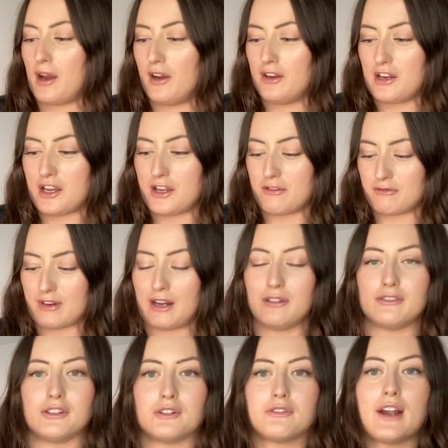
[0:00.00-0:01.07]
Polo
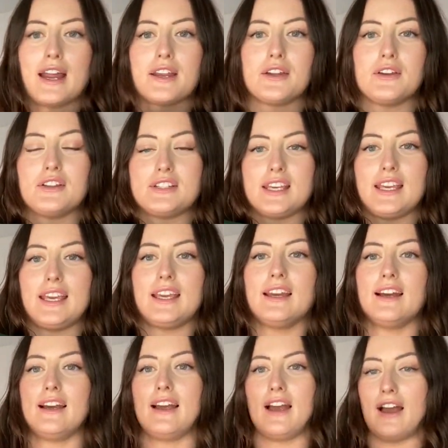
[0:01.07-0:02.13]
Ralph Lauren hoodie,